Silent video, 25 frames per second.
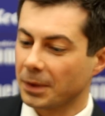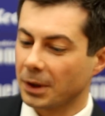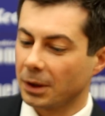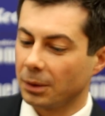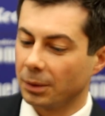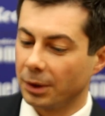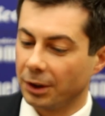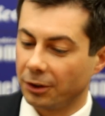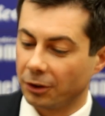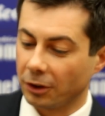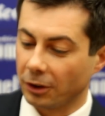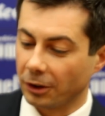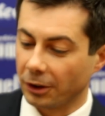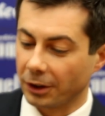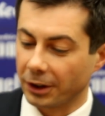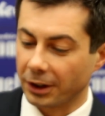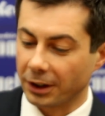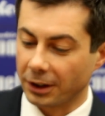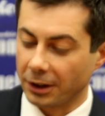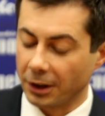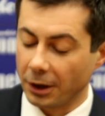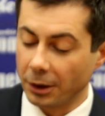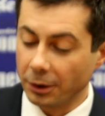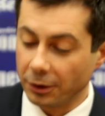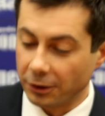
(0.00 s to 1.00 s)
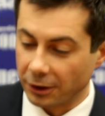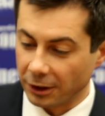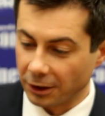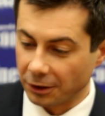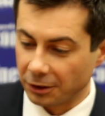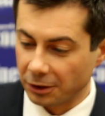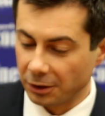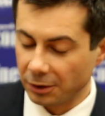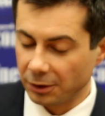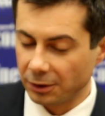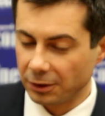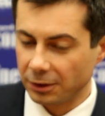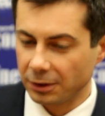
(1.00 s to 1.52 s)
we should look at those
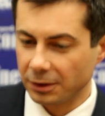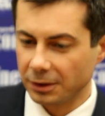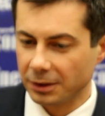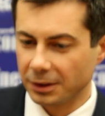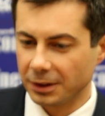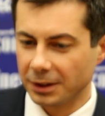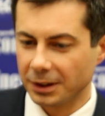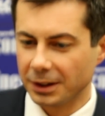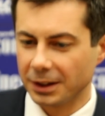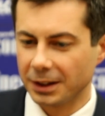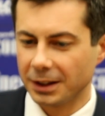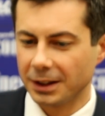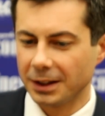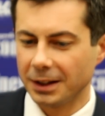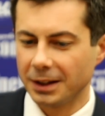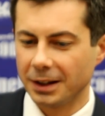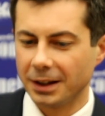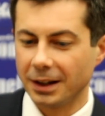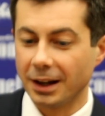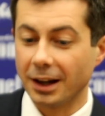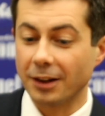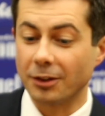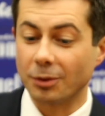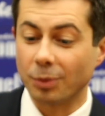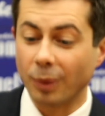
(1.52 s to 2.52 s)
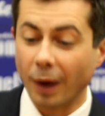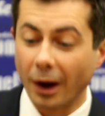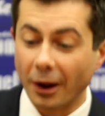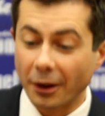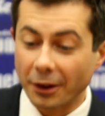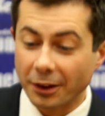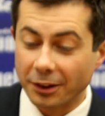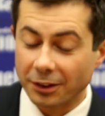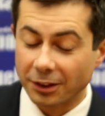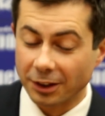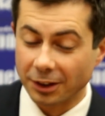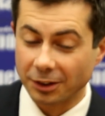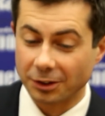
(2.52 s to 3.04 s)
issues, as well
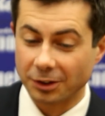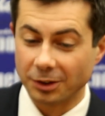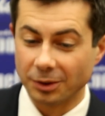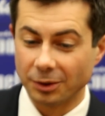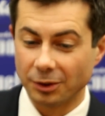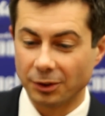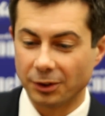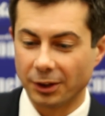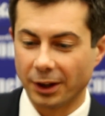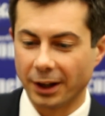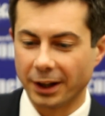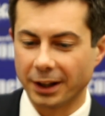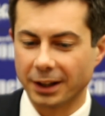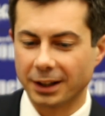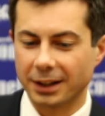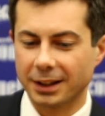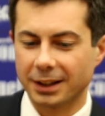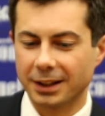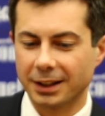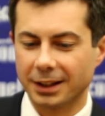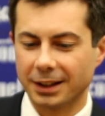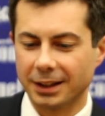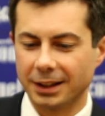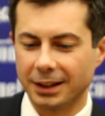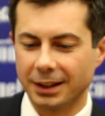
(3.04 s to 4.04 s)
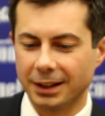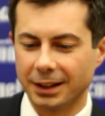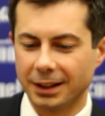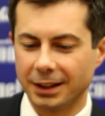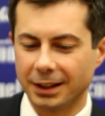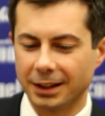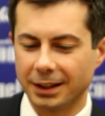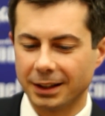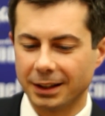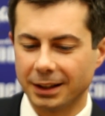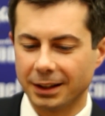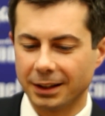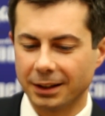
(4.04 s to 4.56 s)
as issues like
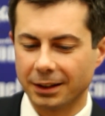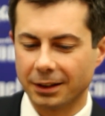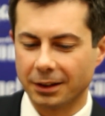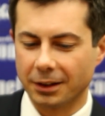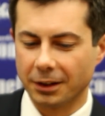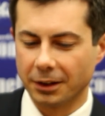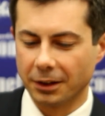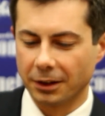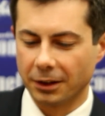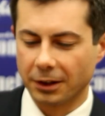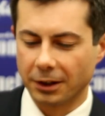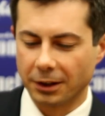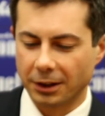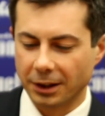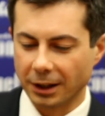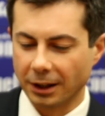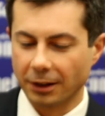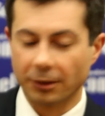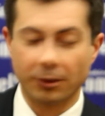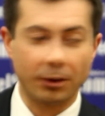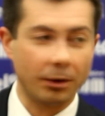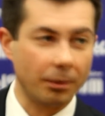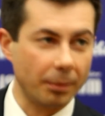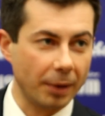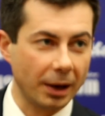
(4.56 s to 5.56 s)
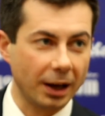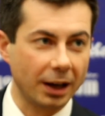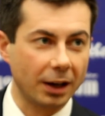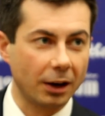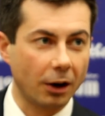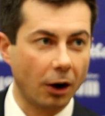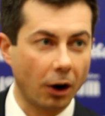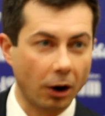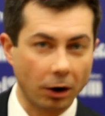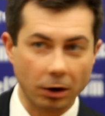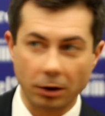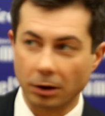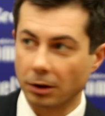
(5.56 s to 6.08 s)
the things that make it
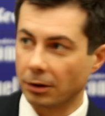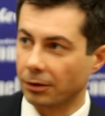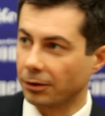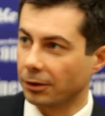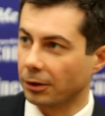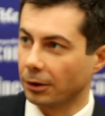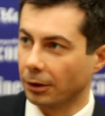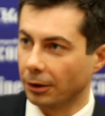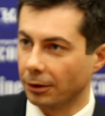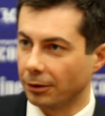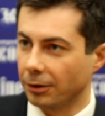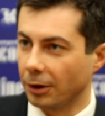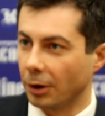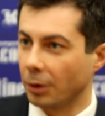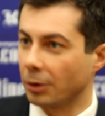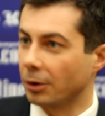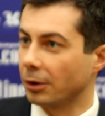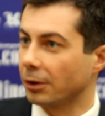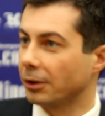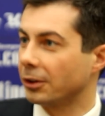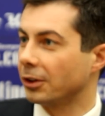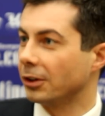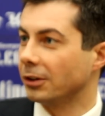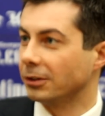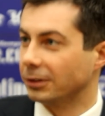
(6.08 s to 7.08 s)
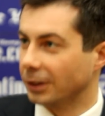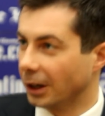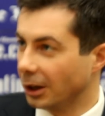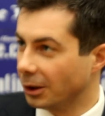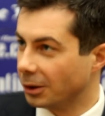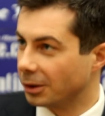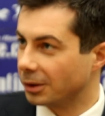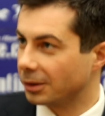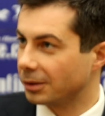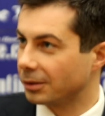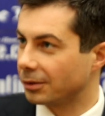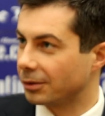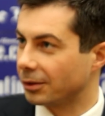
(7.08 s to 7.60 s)
harder for a voter to
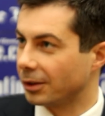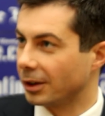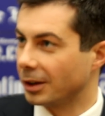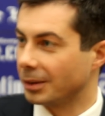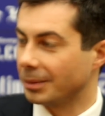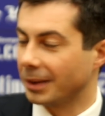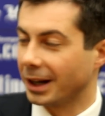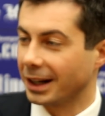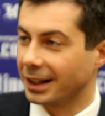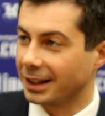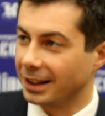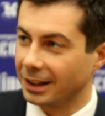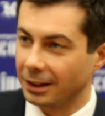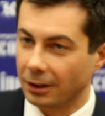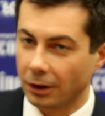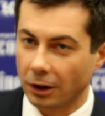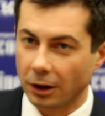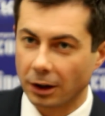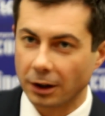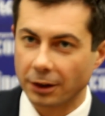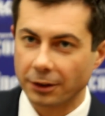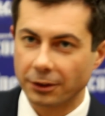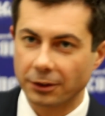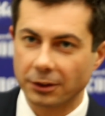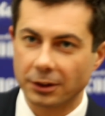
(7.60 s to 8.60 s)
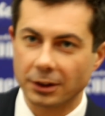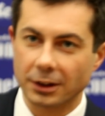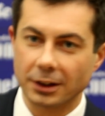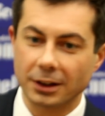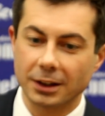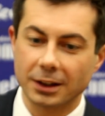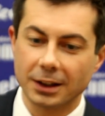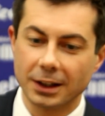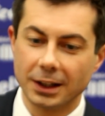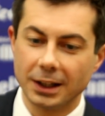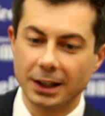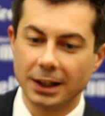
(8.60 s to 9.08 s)
vote, from ID laws to